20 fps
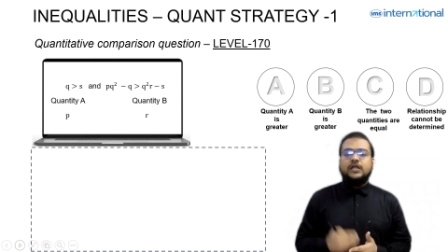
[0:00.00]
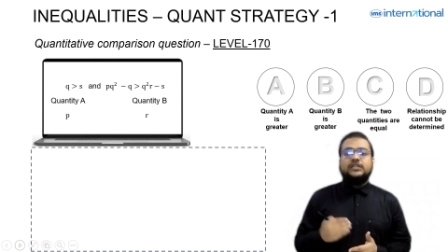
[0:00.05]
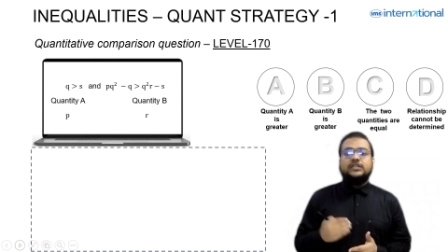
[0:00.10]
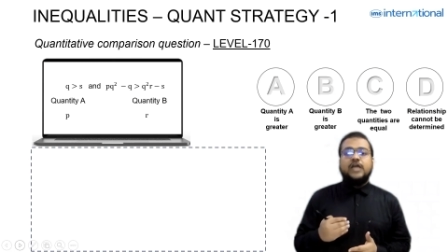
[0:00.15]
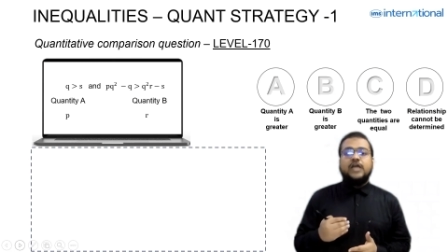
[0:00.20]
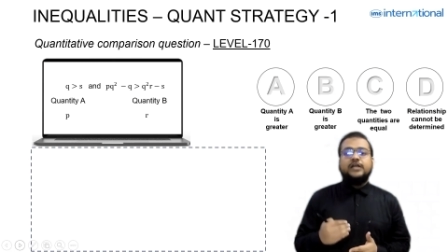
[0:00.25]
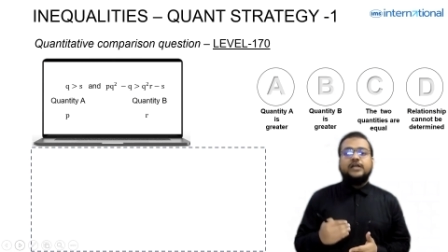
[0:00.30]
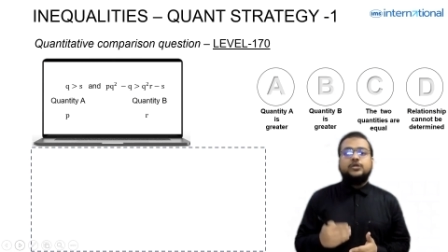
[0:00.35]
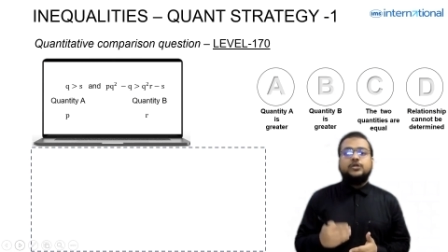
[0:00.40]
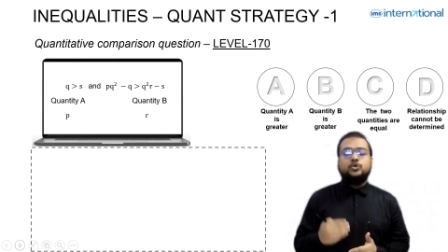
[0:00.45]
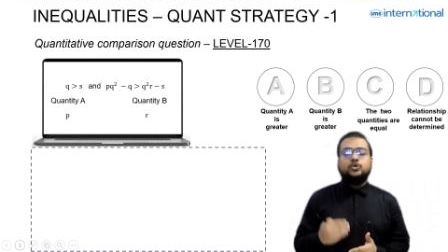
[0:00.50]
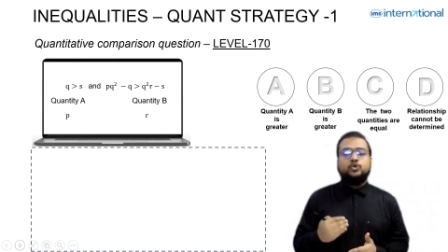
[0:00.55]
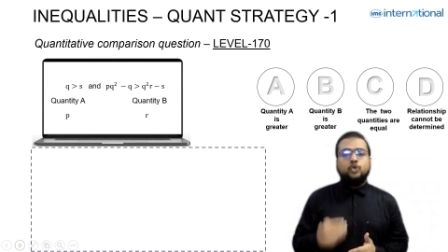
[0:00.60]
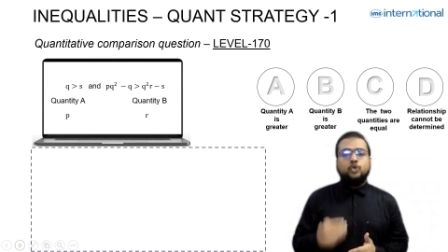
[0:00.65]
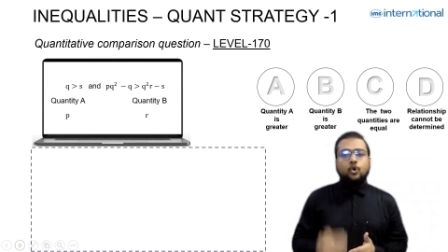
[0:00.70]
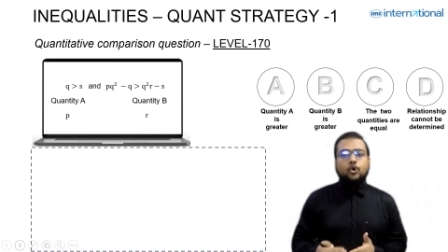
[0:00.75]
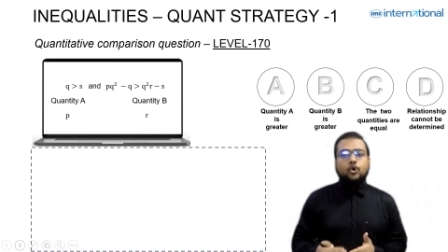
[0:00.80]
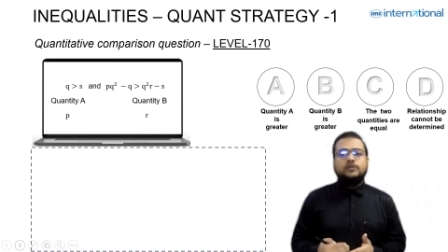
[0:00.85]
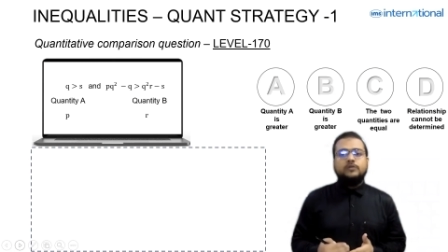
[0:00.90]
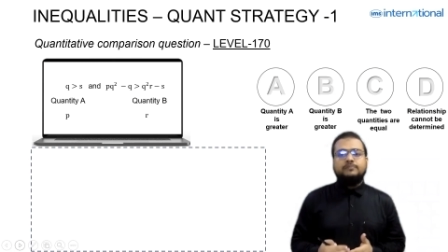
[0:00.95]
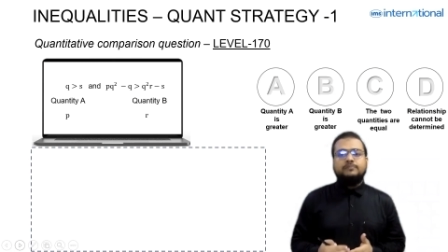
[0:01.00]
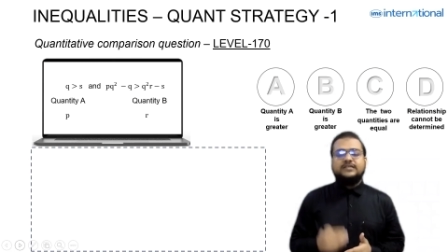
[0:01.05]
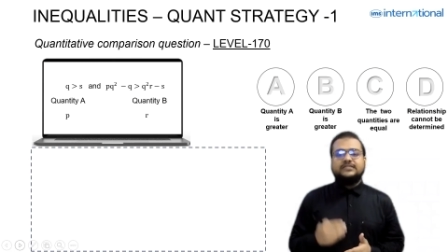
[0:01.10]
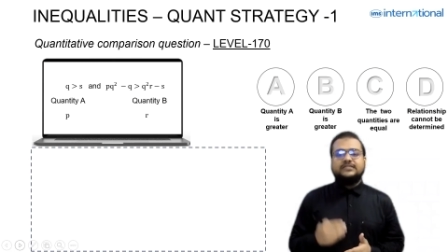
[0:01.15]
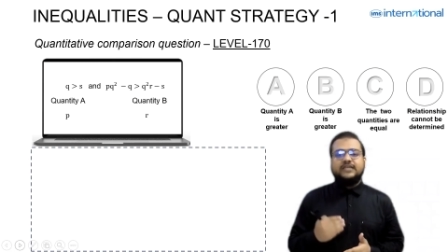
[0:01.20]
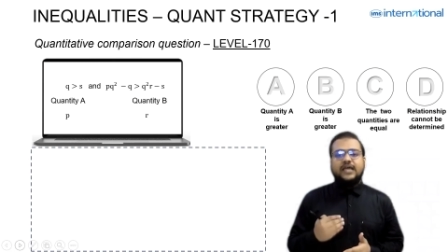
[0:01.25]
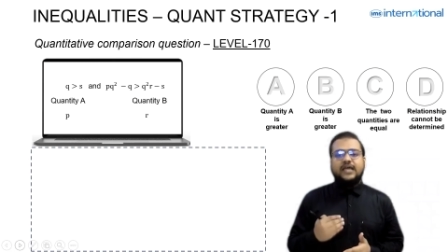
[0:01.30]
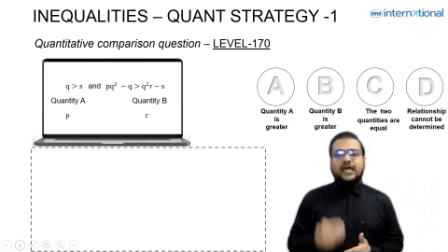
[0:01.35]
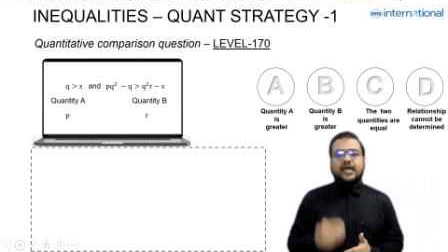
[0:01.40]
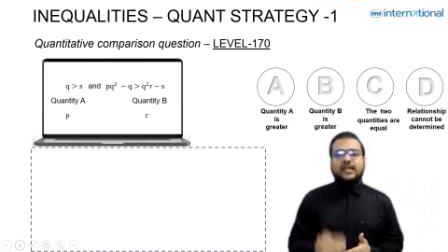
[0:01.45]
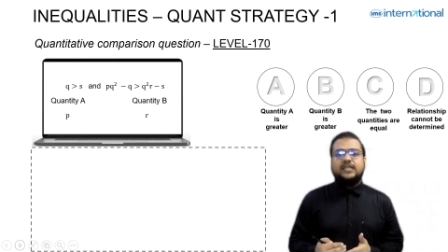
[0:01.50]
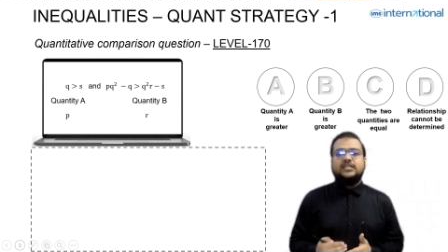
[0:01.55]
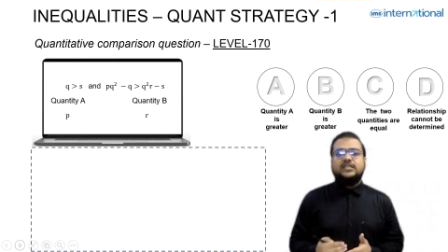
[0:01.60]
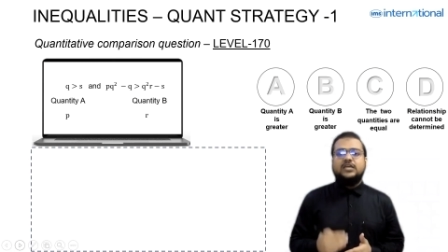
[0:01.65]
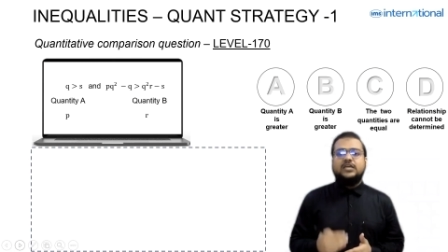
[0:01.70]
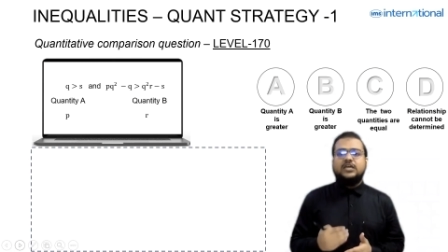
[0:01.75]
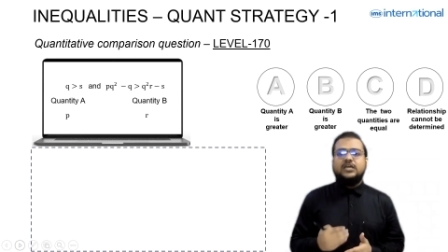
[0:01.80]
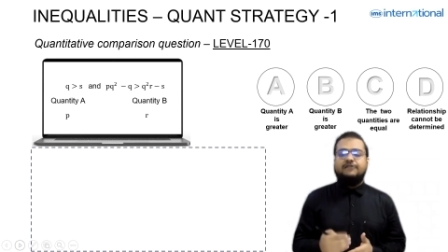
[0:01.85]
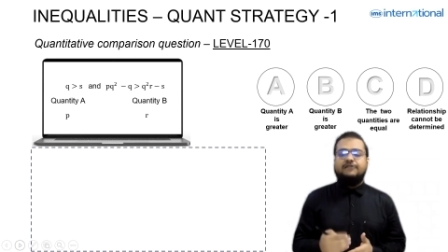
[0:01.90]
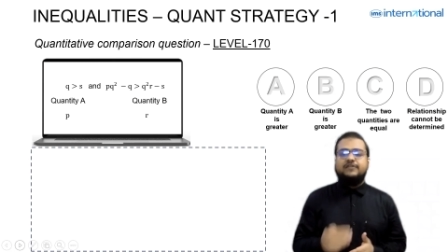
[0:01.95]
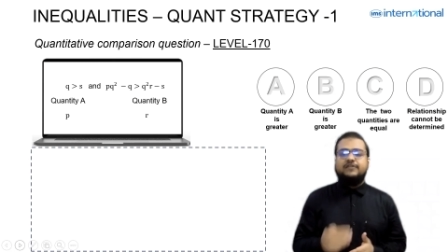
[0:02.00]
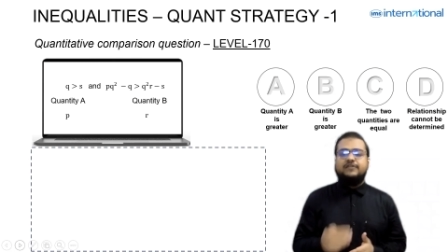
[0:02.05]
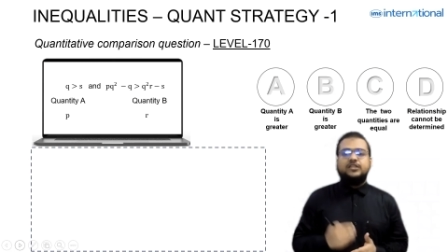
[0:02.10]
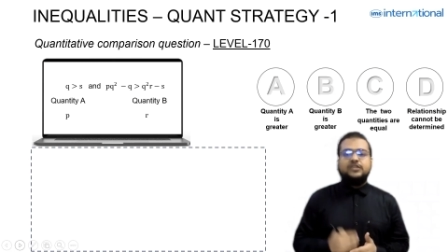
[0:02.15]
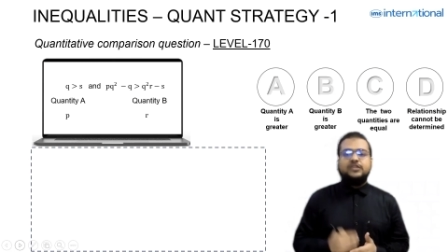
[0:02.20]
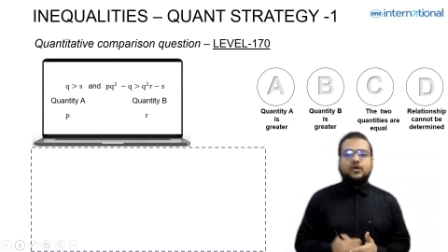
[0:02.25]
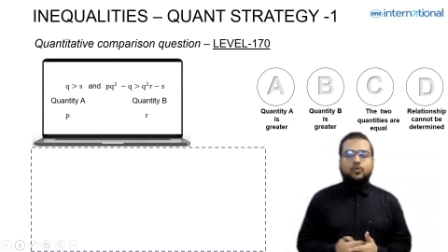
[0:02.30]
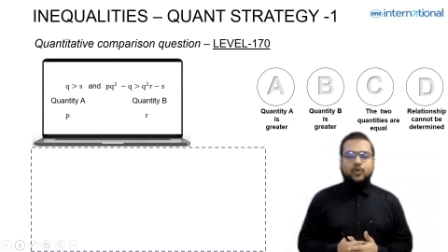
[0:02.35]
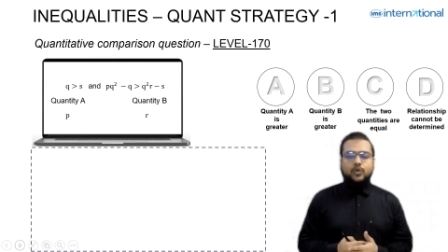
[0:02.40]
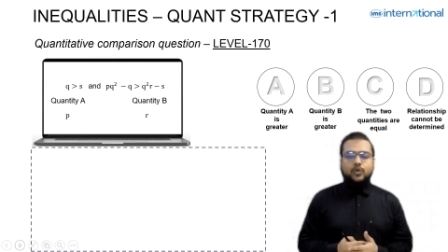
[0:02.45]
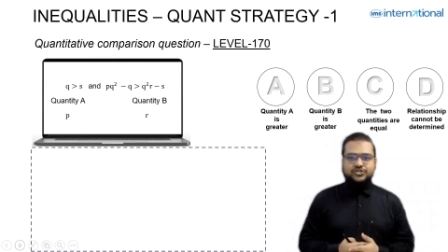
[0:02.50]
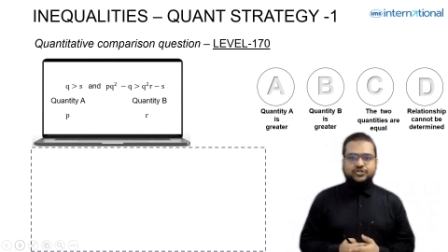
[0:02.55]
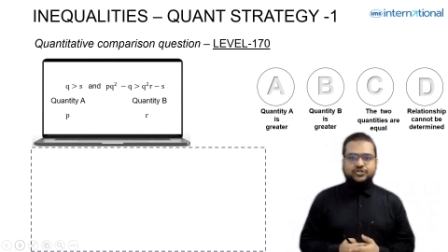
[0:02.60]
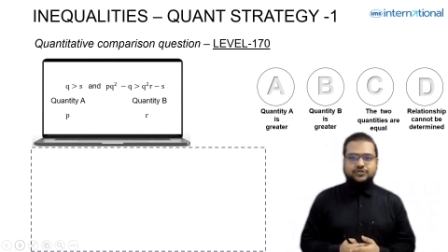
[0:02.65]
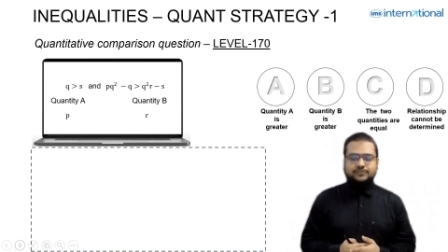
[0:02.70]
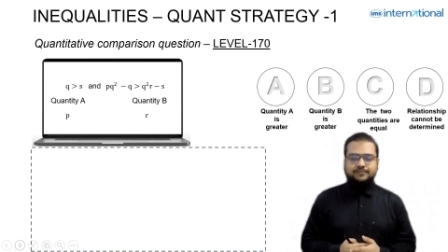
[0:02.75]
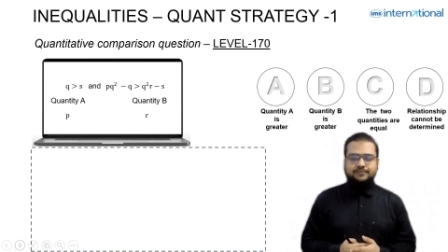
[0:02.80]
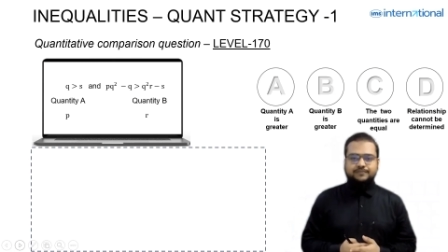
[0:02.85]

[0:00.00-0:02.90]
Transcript: that you don't miss anything given in the question.